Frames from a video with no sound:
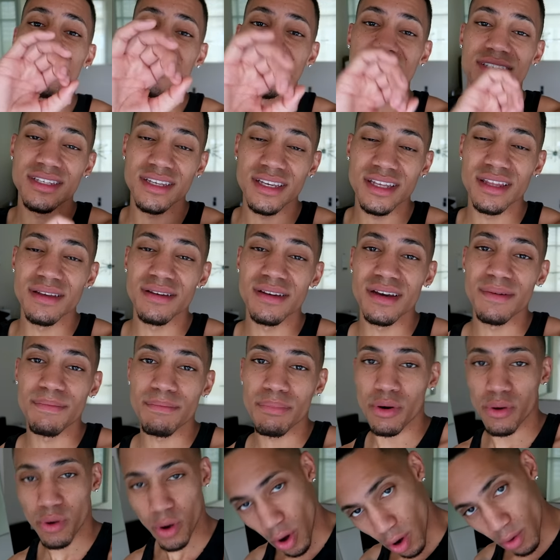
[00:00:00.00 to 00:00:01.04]
to see the
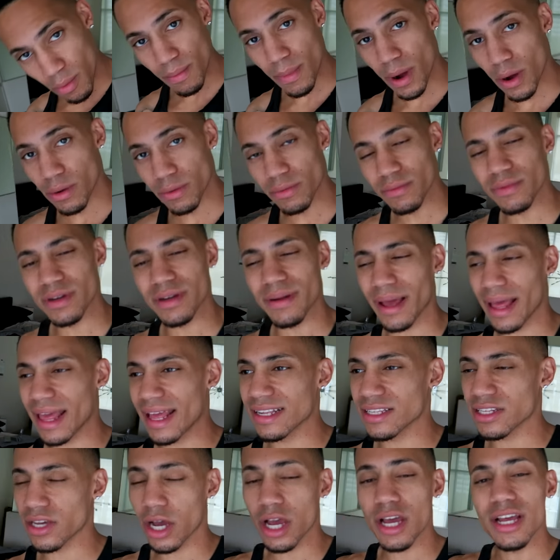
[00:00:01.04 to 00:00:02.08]
promo. Well, I
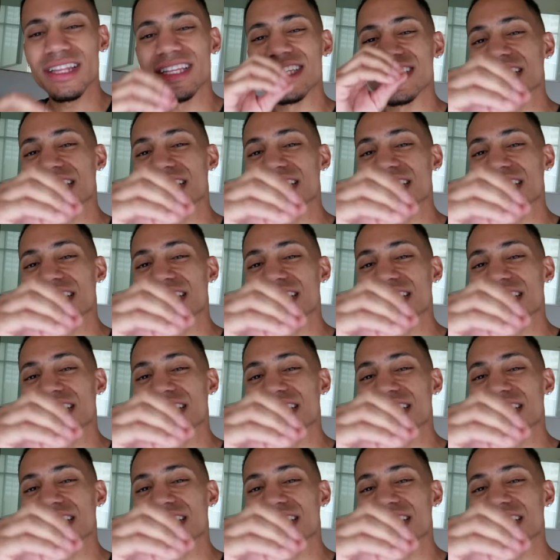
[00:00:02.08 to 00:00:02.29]
can't talk.